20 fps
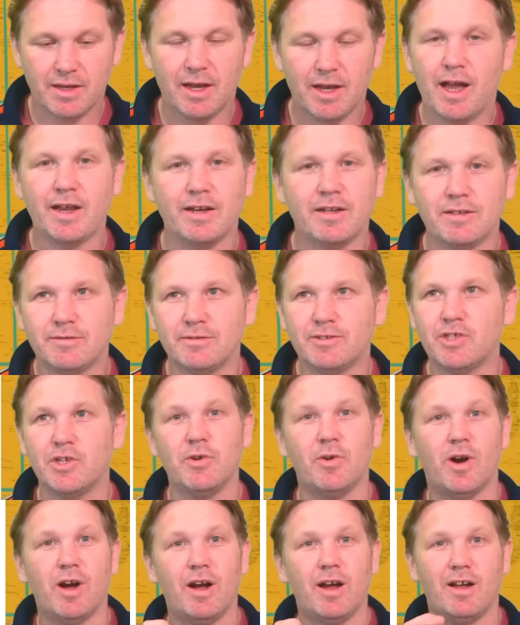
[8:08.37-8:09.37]
And do you know
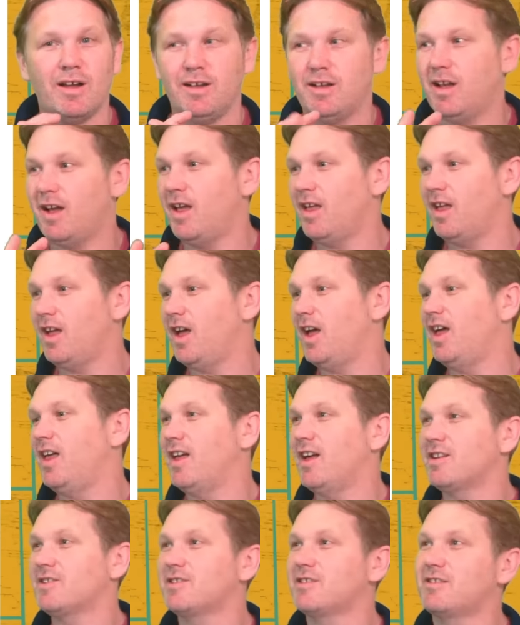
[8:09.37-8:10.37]
what?
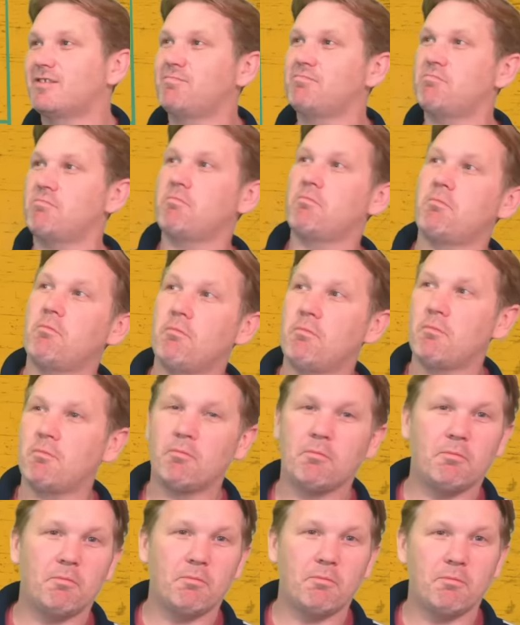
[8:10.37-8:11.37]
That's
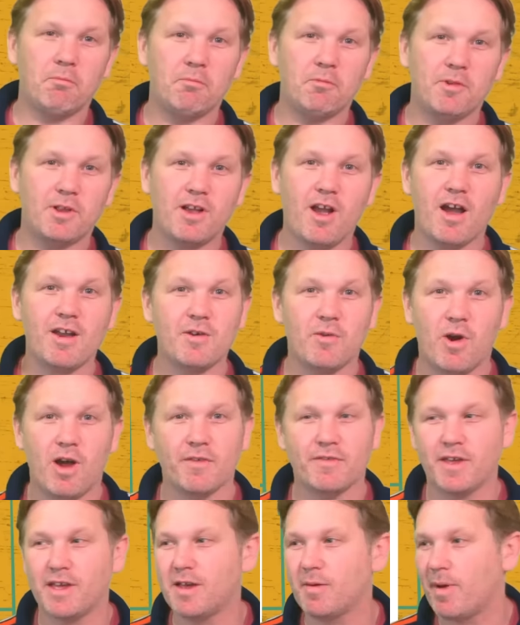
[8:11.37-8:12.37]
kind of what I
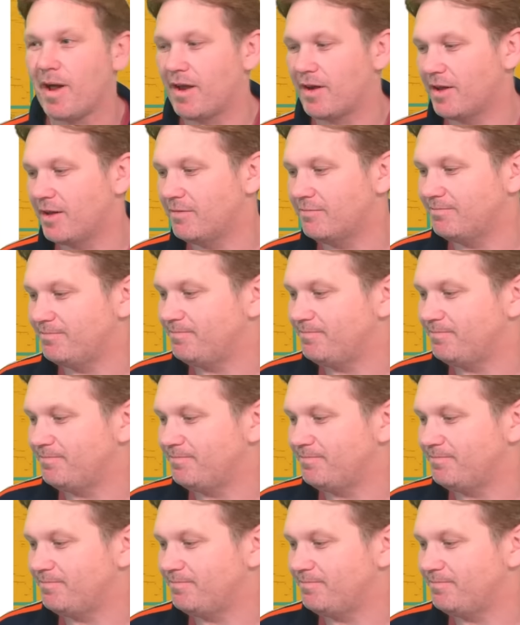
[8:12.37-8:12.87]
think about it.